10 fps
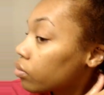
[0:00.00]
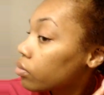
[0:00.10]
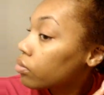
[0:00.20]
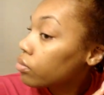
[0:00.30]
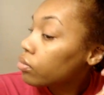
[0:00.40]

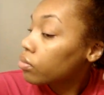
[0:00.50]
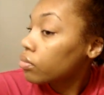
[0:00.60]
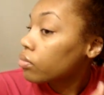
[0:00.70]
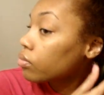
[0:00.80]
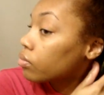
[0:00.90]

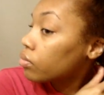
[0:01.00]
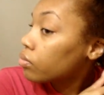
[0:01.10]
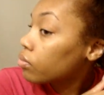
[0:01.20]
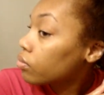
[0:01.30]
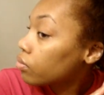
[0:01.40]

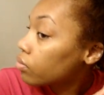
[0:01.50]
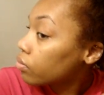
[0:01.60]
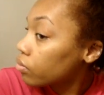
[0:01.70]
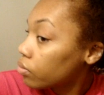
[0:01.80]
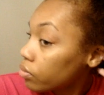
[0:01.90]

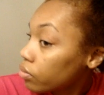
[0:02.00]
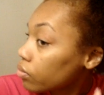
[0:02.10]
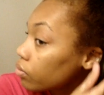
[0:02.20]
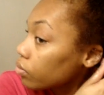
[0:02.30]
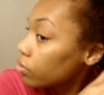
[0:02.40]

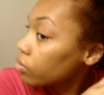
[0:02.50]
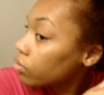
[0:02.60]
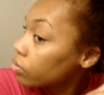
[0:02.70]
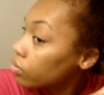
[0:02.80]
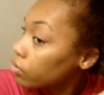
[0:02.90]

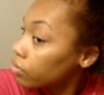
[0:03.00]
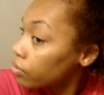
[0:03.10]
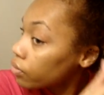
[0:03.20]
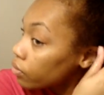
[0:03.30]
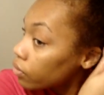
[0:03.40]

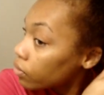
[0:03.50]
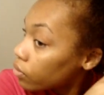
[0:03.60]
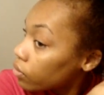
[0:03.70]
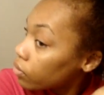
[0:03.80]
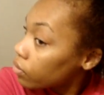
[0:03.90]

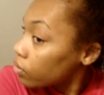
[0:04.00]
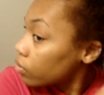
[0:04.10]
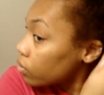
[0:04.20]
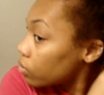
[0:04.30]
(no one is talking)